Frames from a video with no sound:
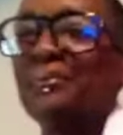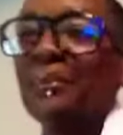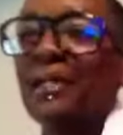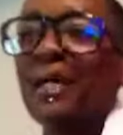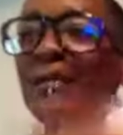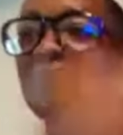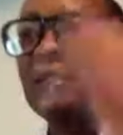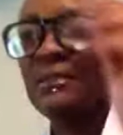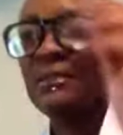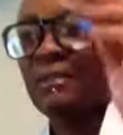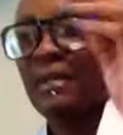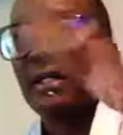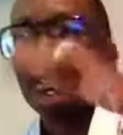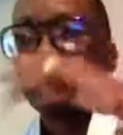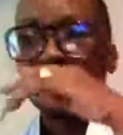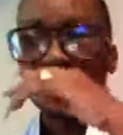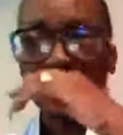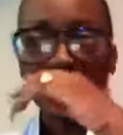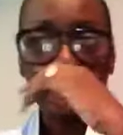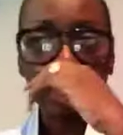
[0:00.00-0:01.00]
it's my
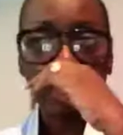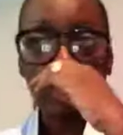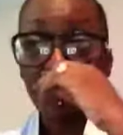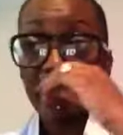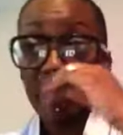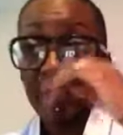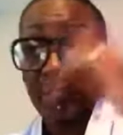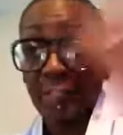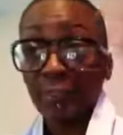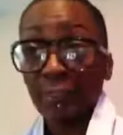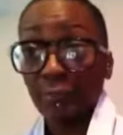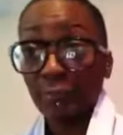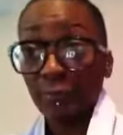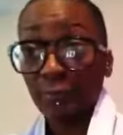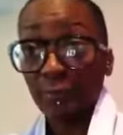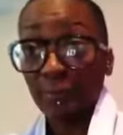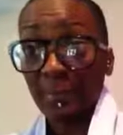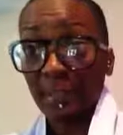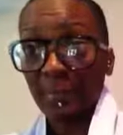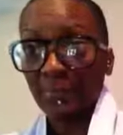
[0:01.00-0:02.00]
husband taking that package over
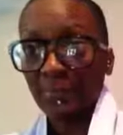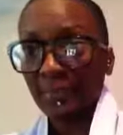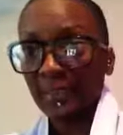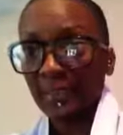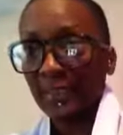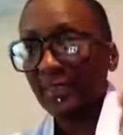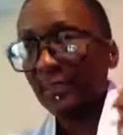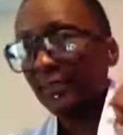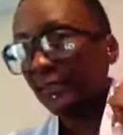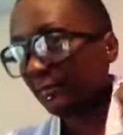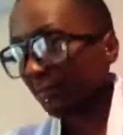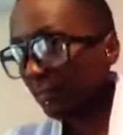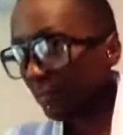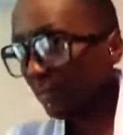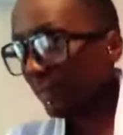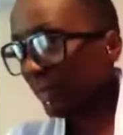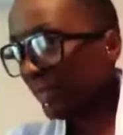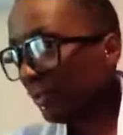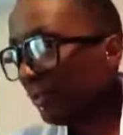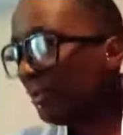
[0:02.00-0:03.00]
to my little niece. Remember
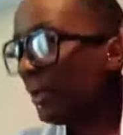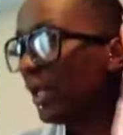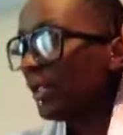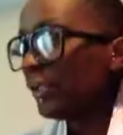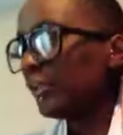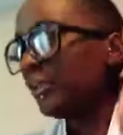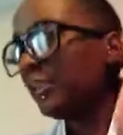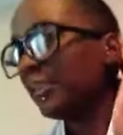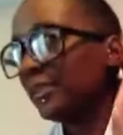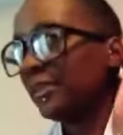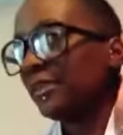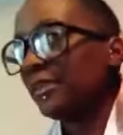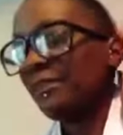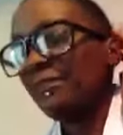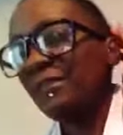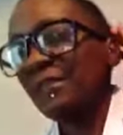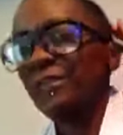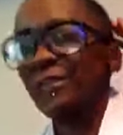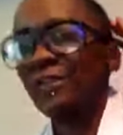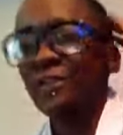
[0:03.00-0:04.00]
the nail polishes and
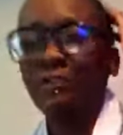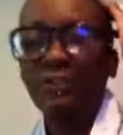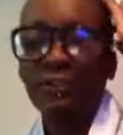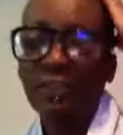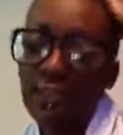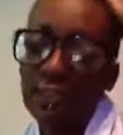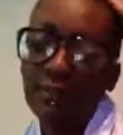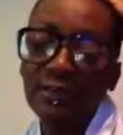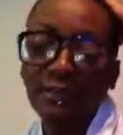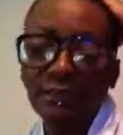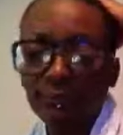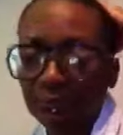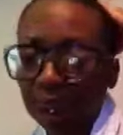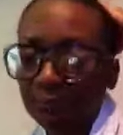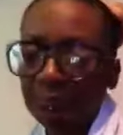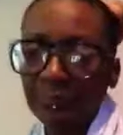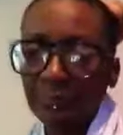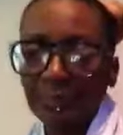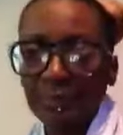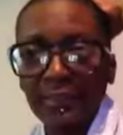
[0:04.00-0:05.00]
stuff I showed you guys?
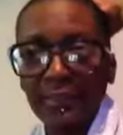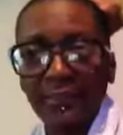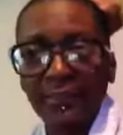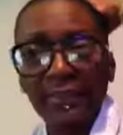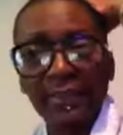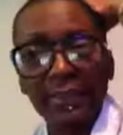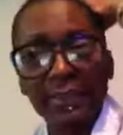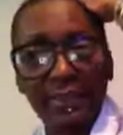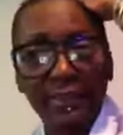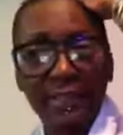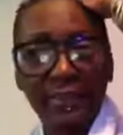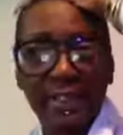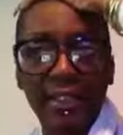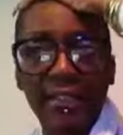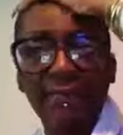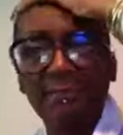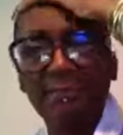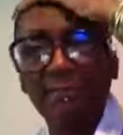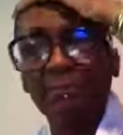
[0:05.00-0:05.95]
She's getting ready to get it today.